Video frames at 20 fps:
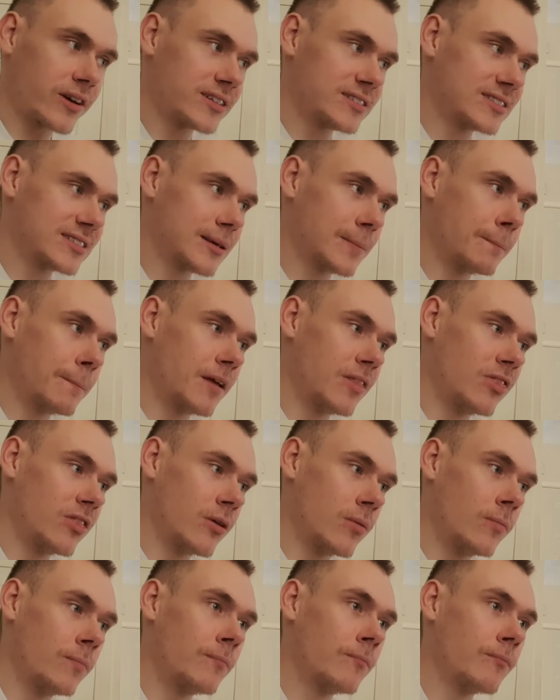can sin bin
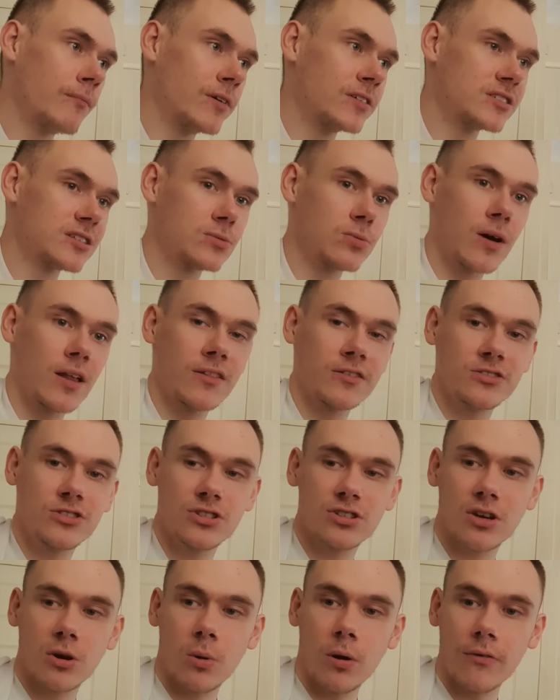them, which is where they
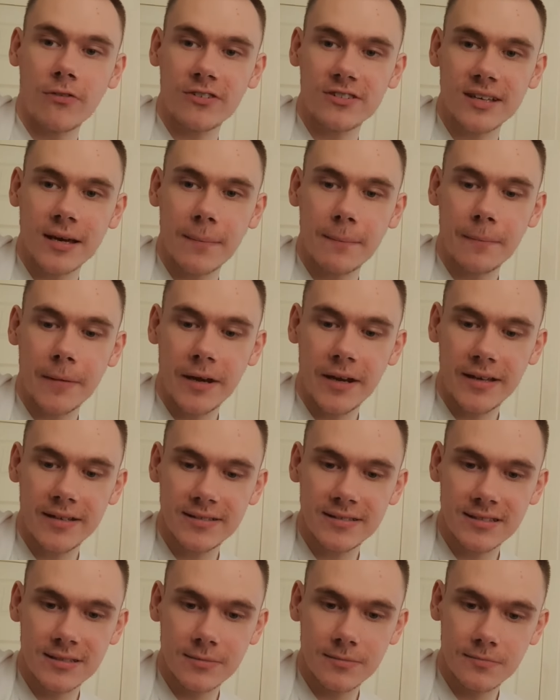just go off for 10
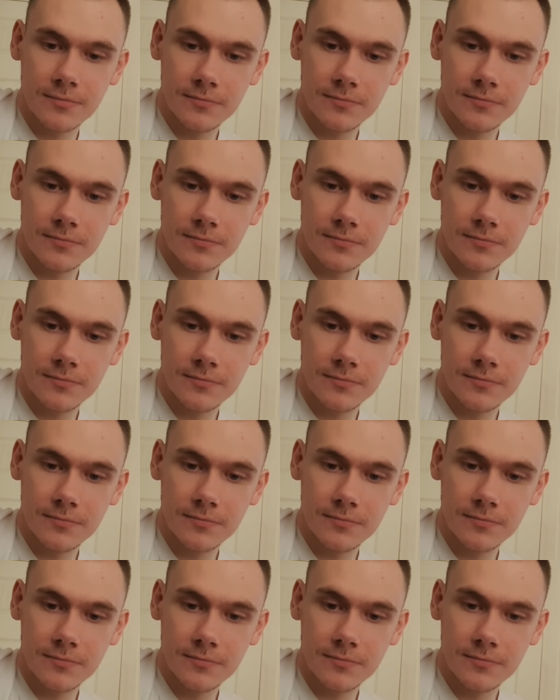minutes.